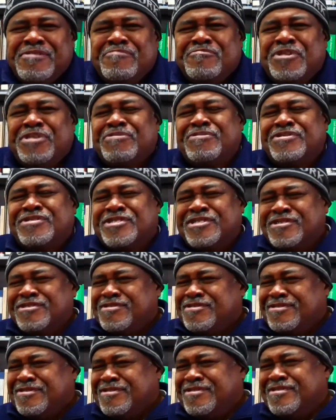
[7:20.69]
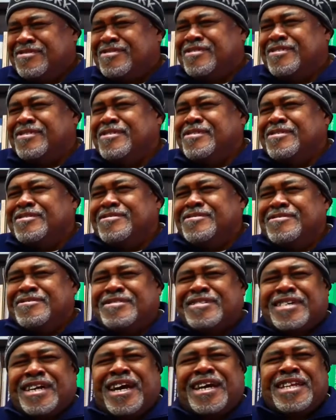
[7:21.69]
But it was the
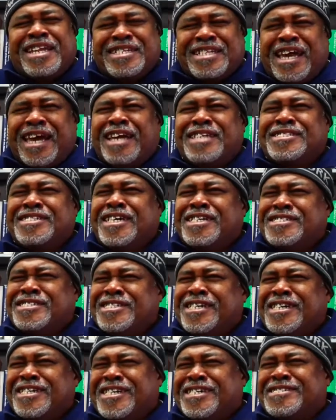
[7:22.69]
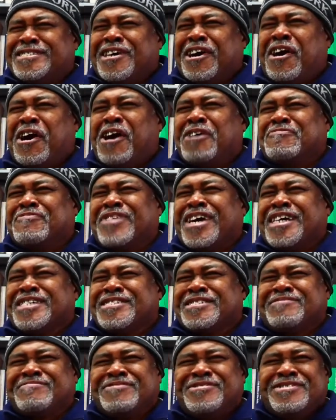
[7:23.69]
the kind of like an attache case, the hard
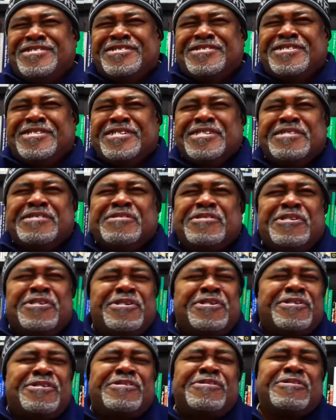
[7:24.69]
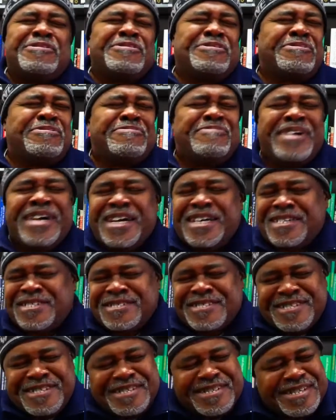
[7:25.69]
plastic one. Oh, oh yeah, oh, man. Oh,
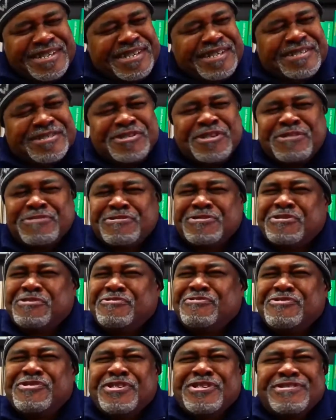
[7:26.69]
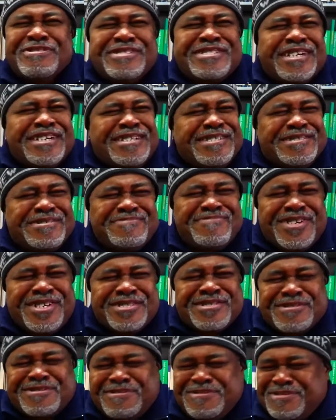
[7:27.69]
I'm sure you got Those were the worst days in my
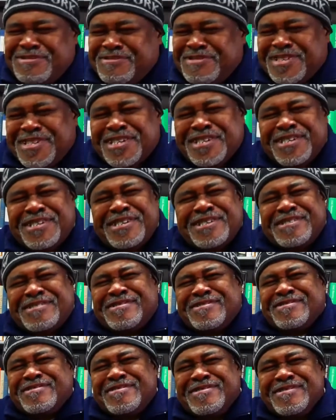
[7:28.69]
school. oh.